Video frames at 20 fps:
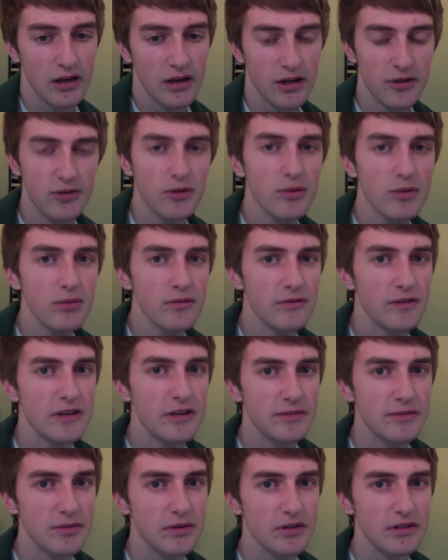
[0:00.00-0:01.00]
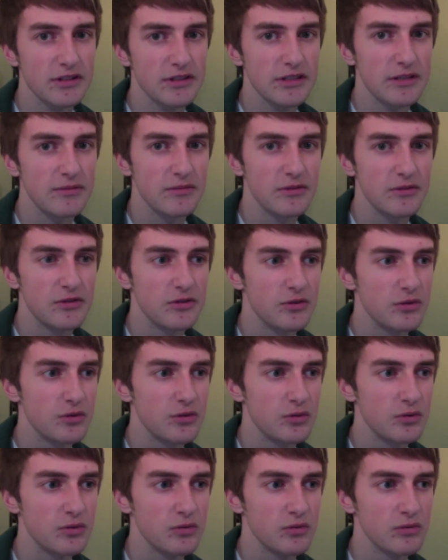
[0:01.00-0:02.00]
YouTube and Facebook seem
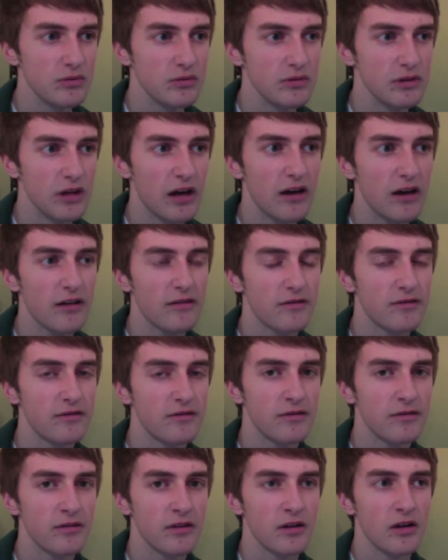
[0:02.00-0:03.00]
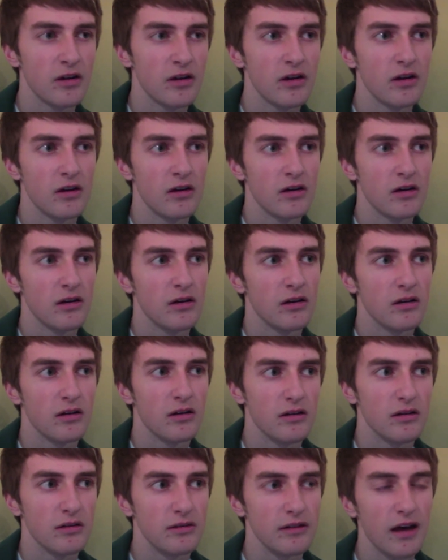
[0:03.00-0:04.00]
to love
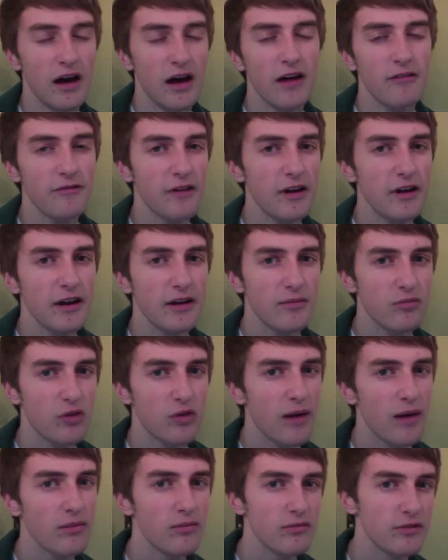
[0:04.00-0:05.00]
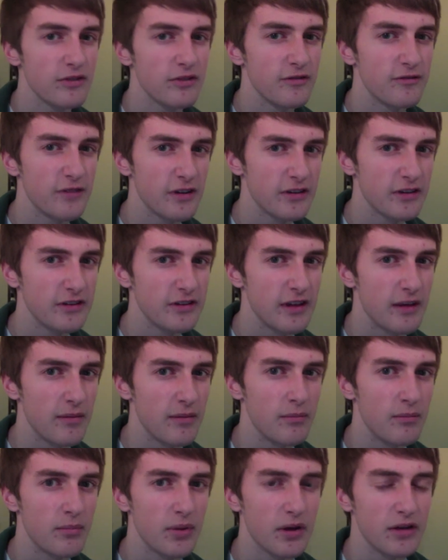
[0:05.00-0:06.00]
not finding problems and fixing
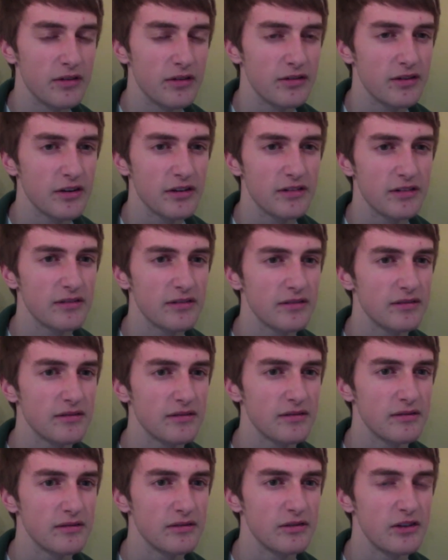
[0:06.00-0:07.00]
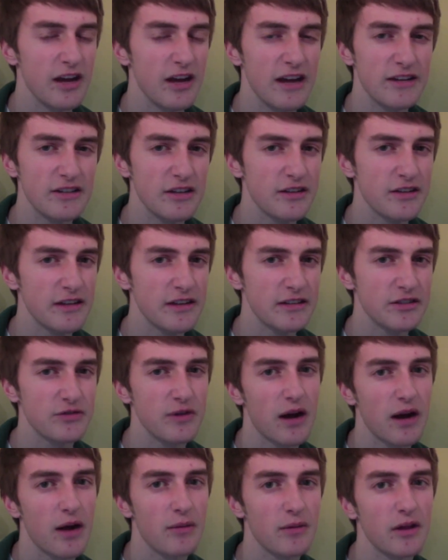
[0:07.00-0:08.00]
them, but just changing things
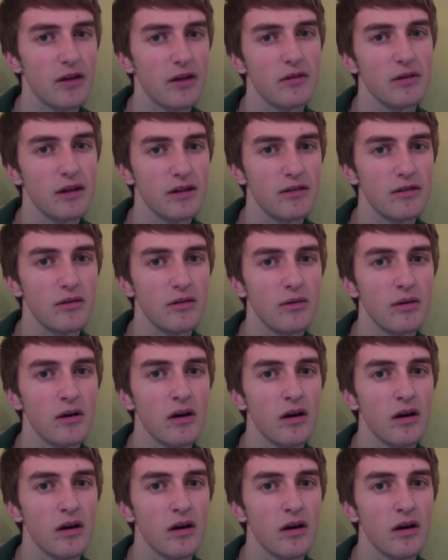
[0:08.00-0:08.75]
around when they don't need to.